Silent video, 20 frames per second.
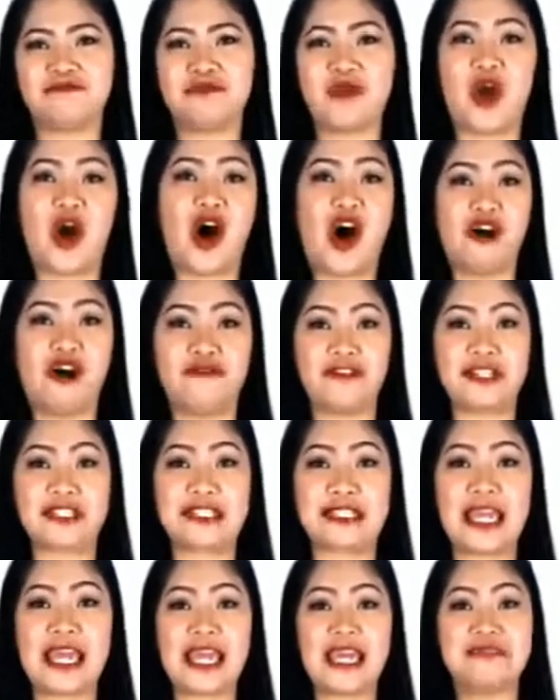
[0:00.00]

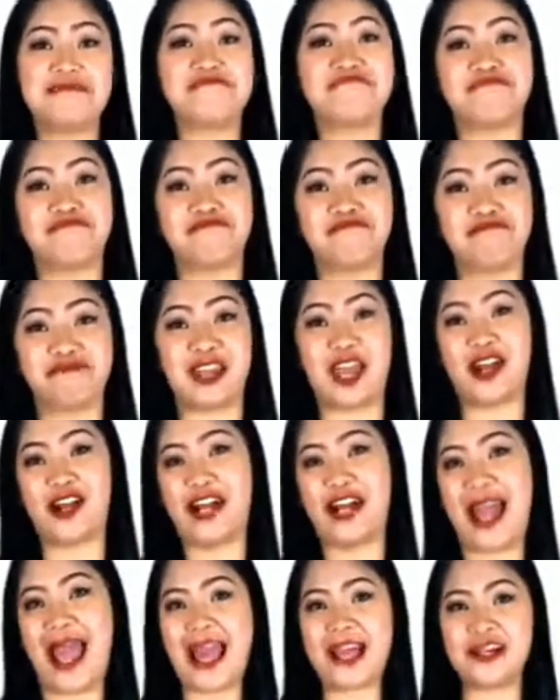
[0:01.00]
Obviously, they are
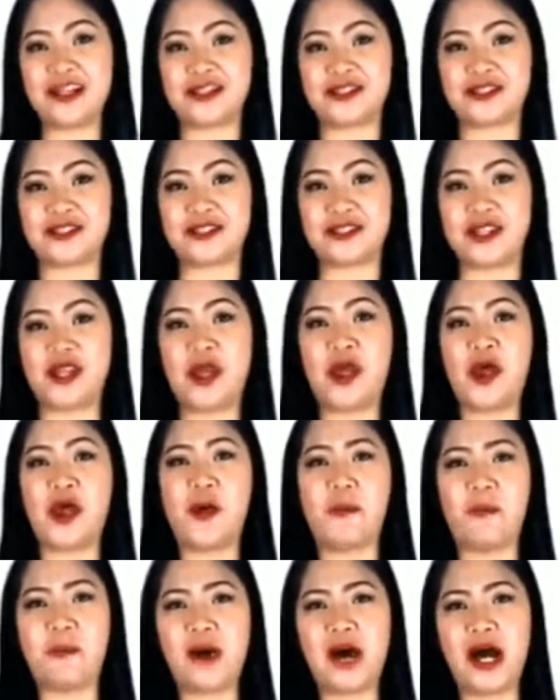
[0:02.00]
angles.
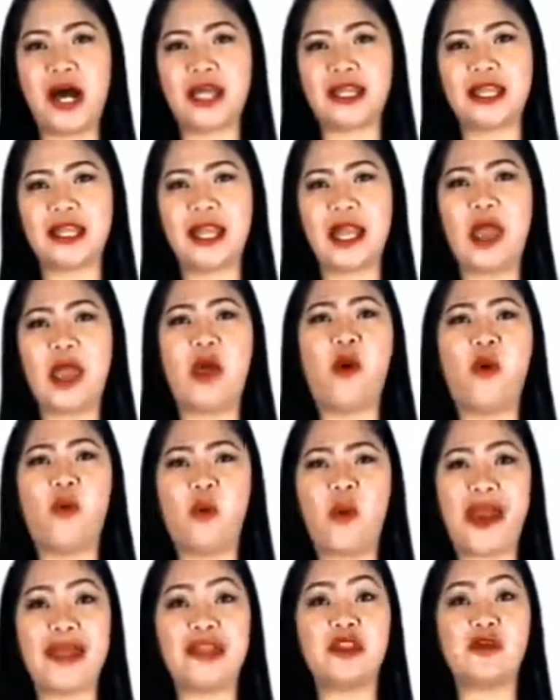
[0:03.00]
But
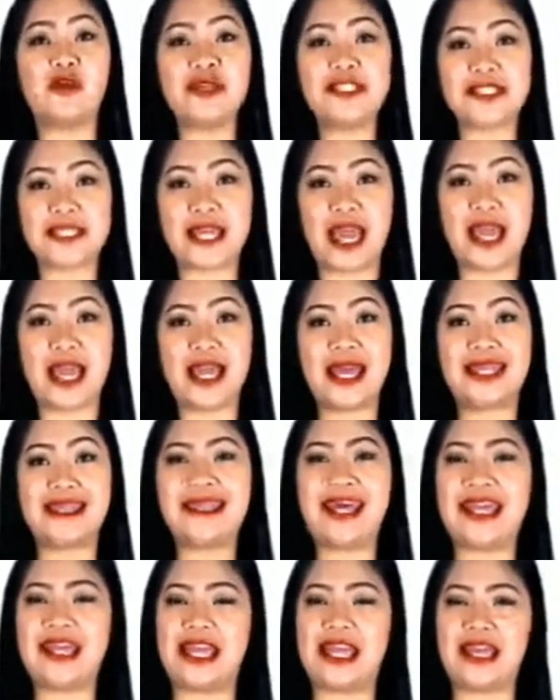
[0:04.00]
when do we say
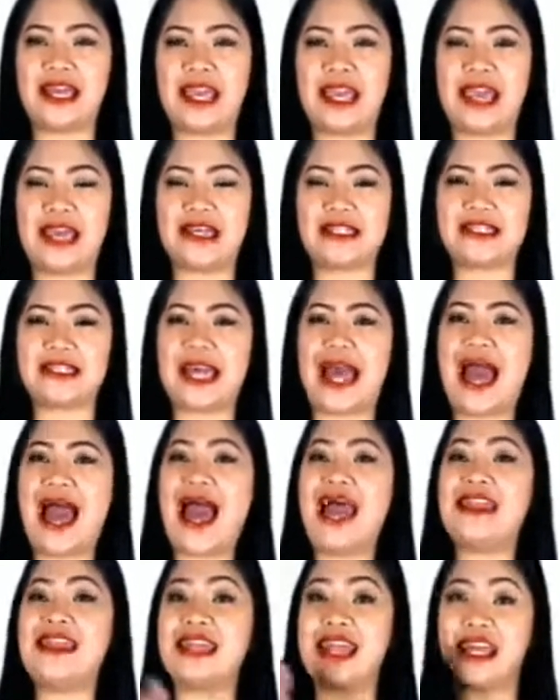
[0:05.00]
that it is
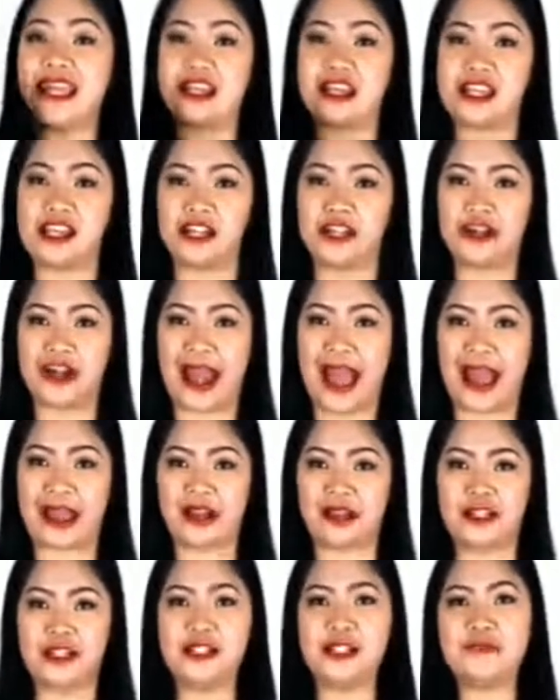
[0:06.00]
an interior
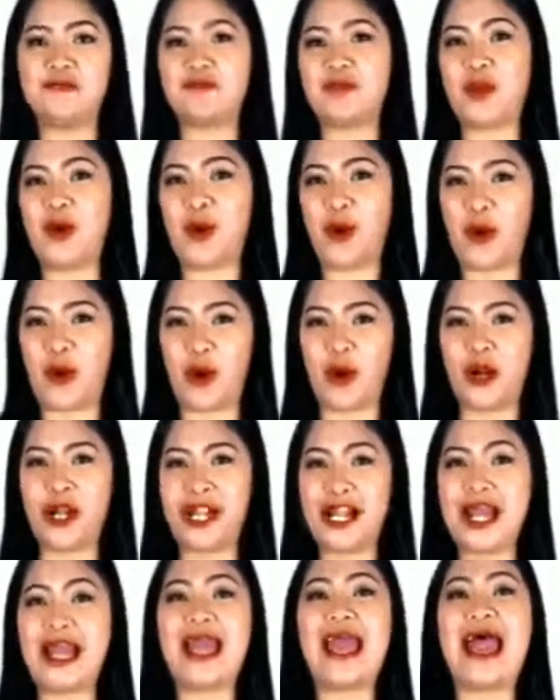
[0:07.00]
angle or
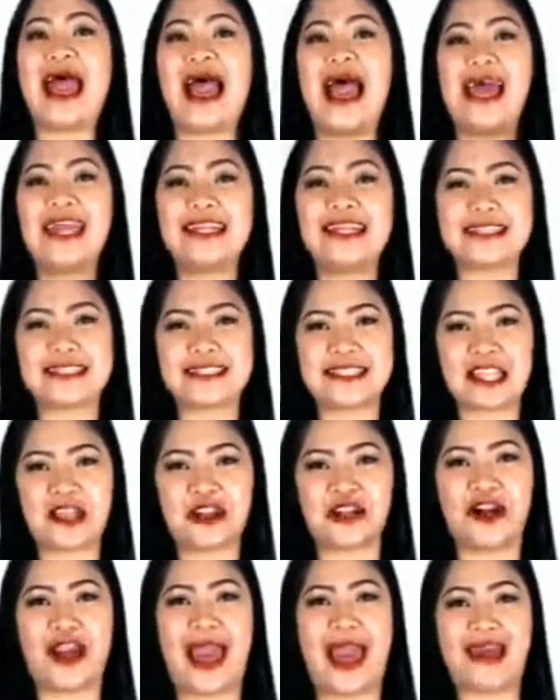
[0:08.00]
an exterior
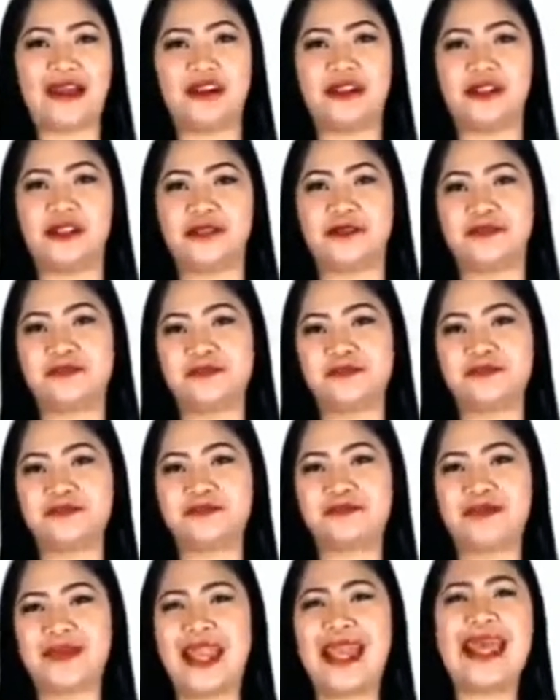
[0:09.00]
angle?
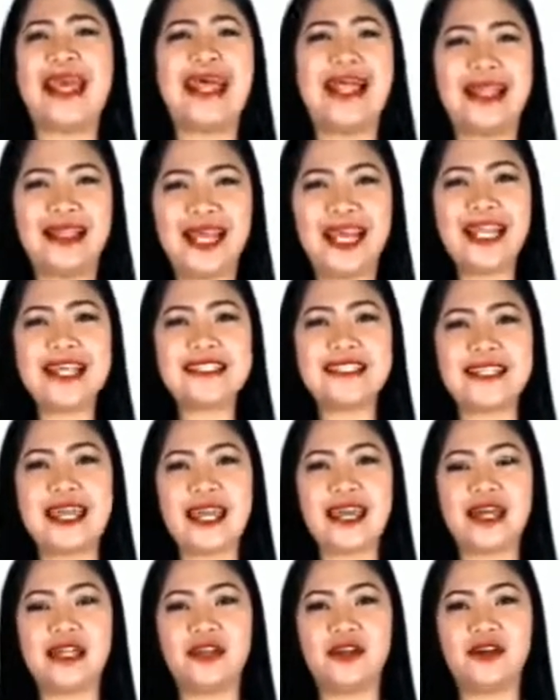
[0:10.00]
Let us take
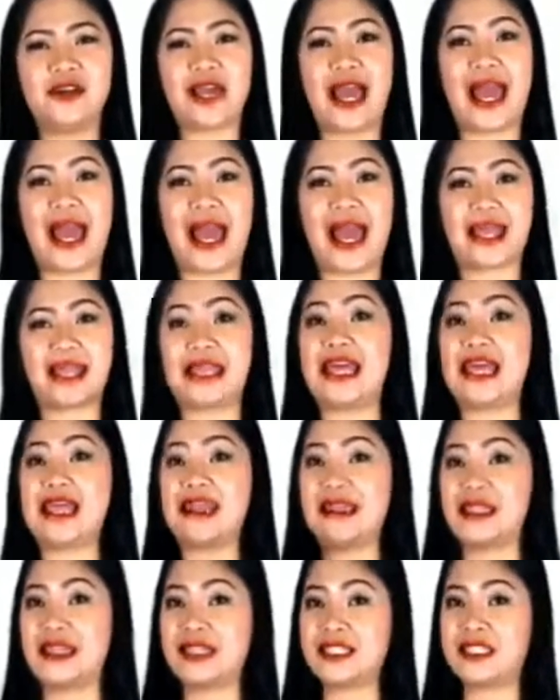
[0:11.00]
a look at
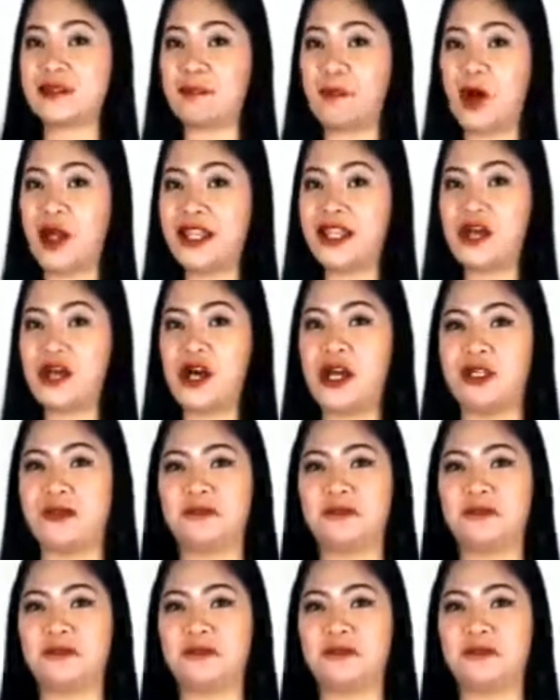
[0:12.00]
this polygon.